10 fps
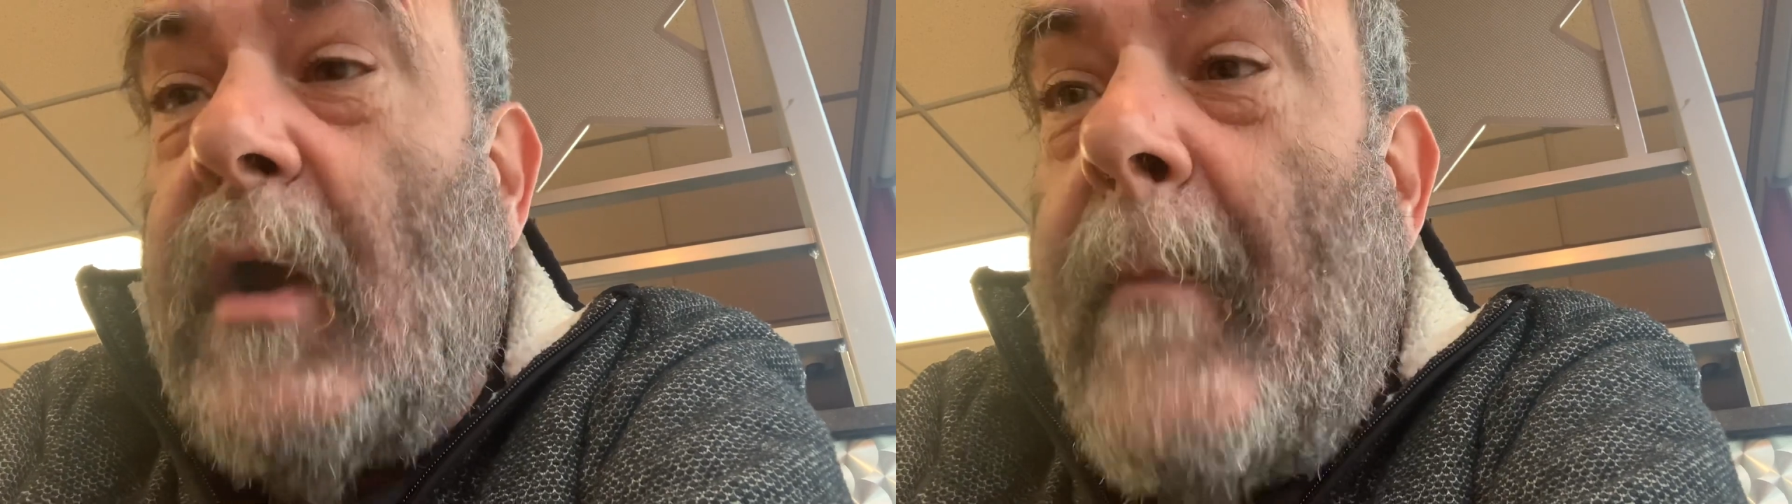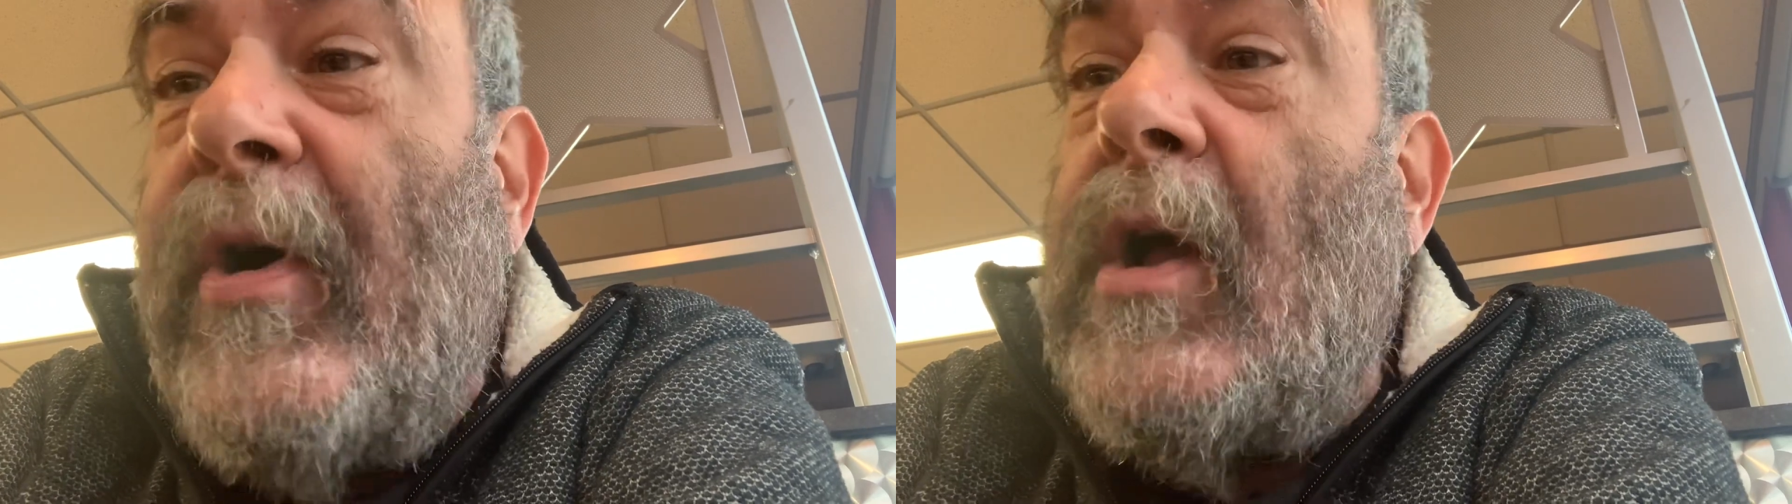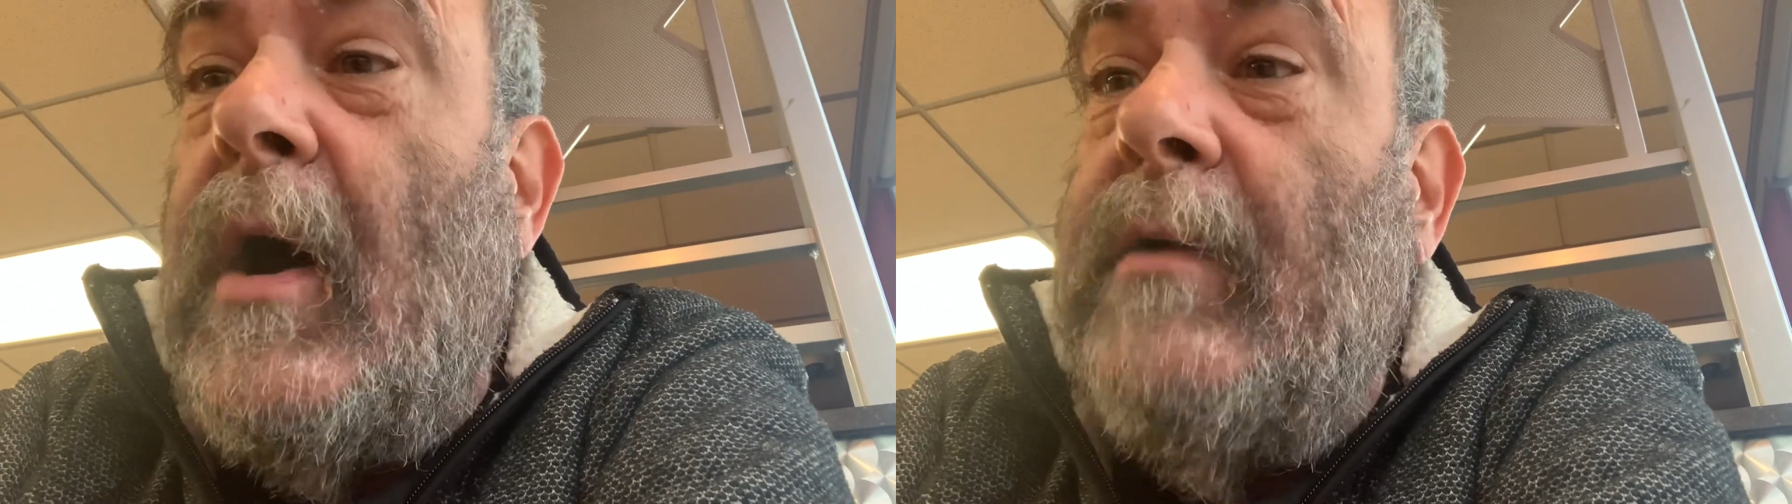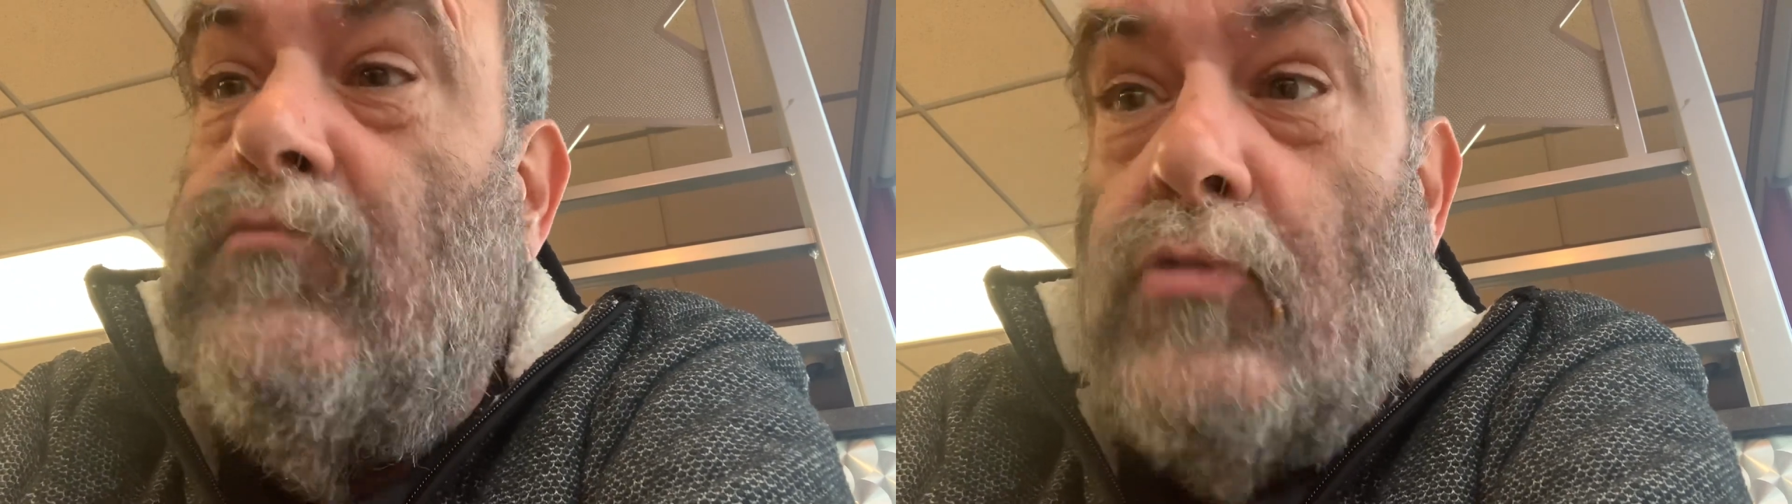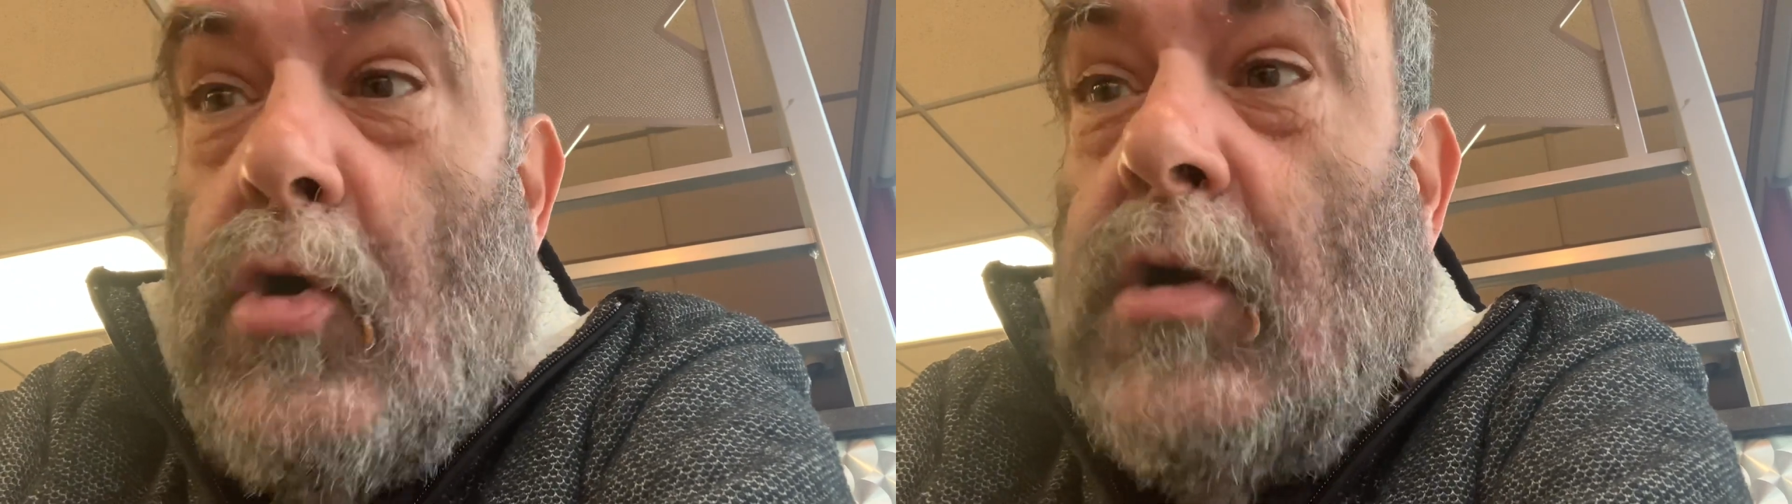
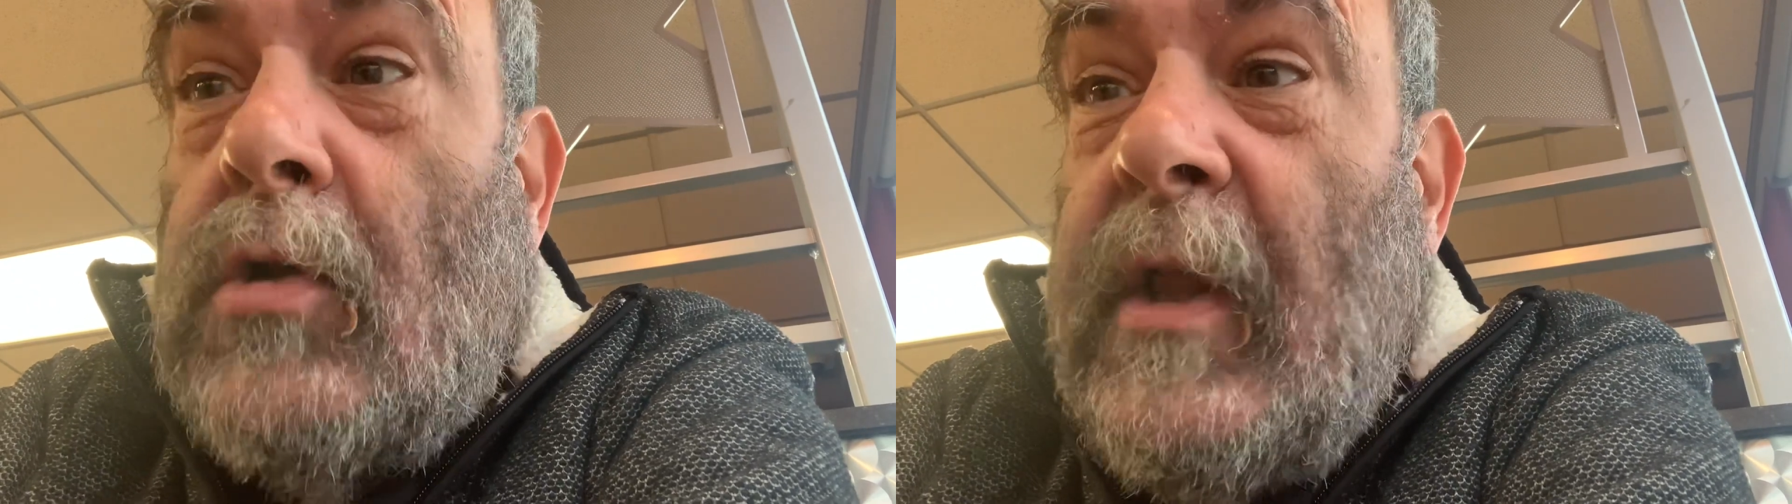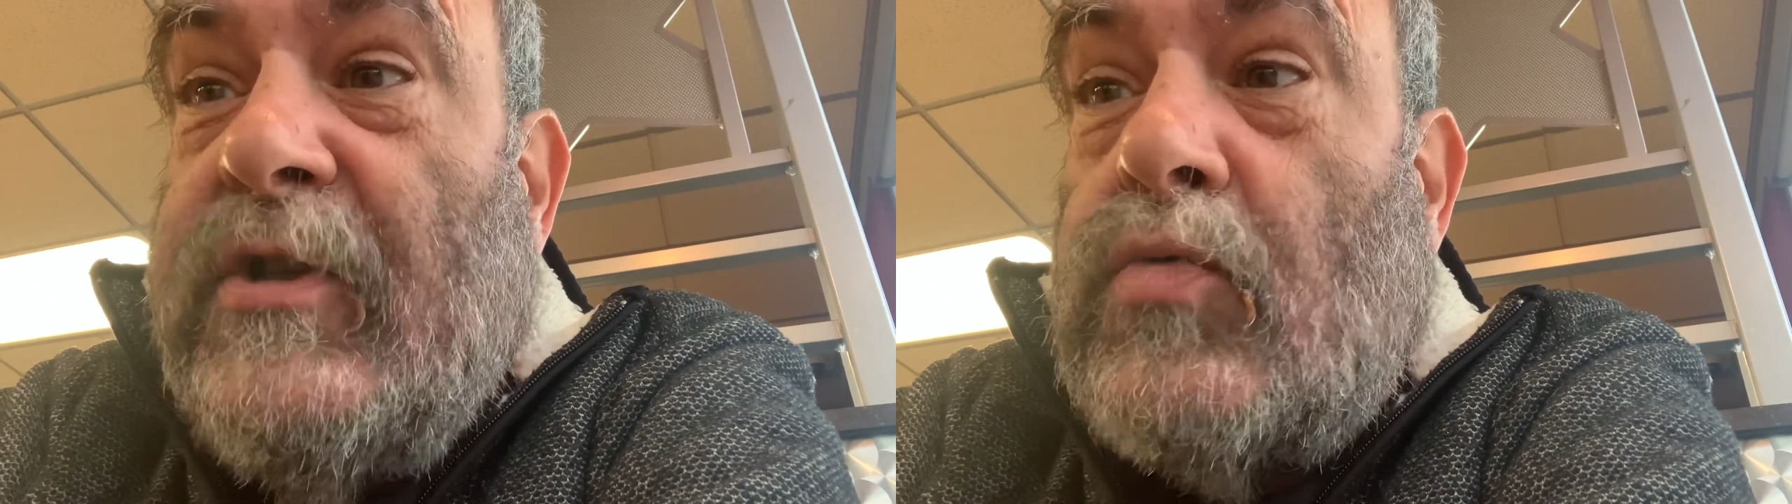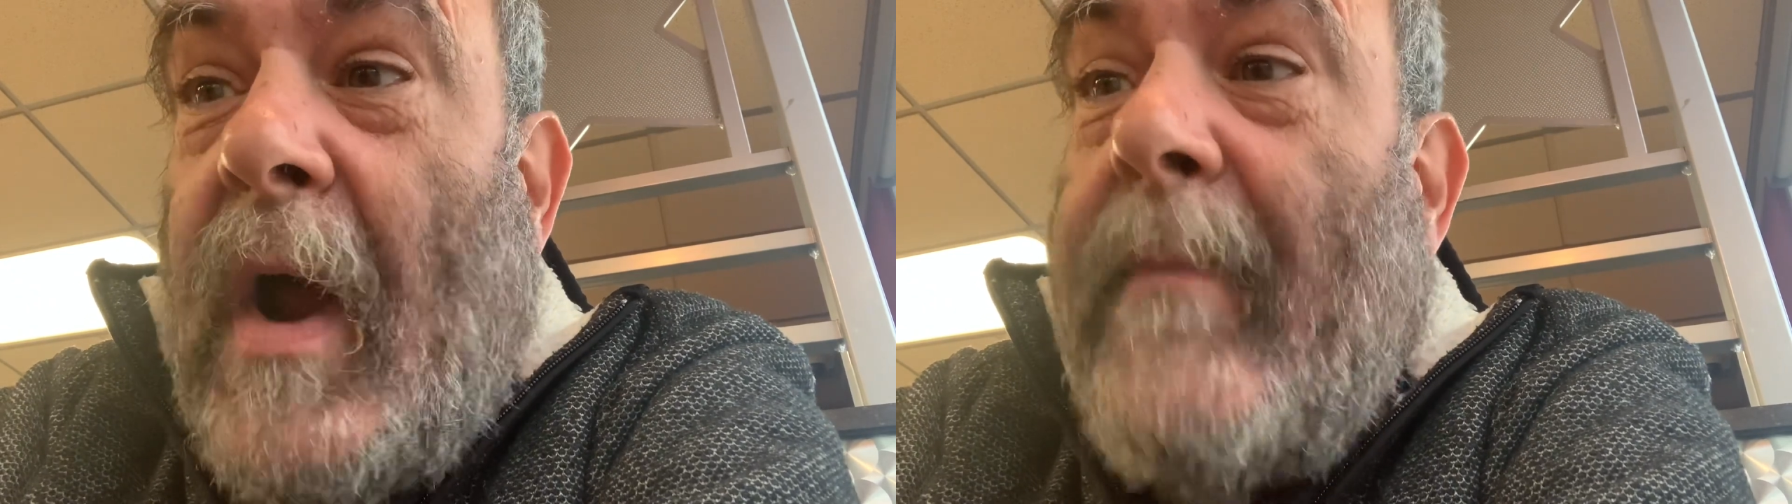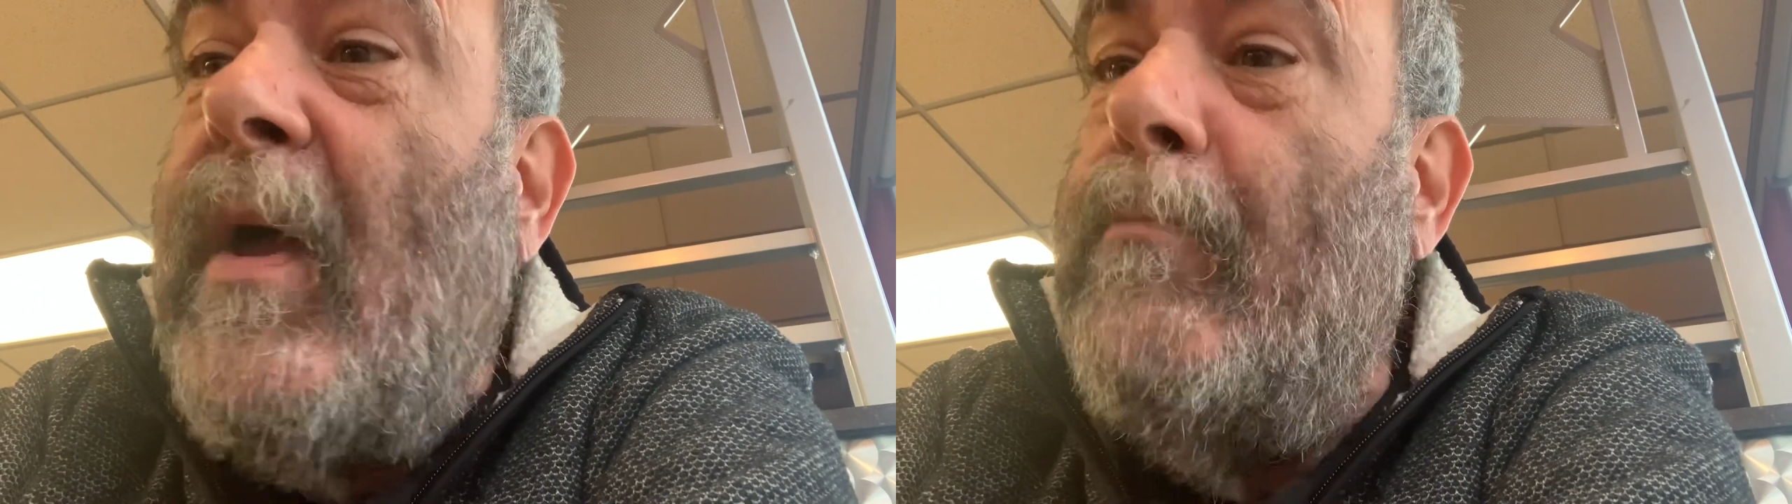uppercut, good clean swipe,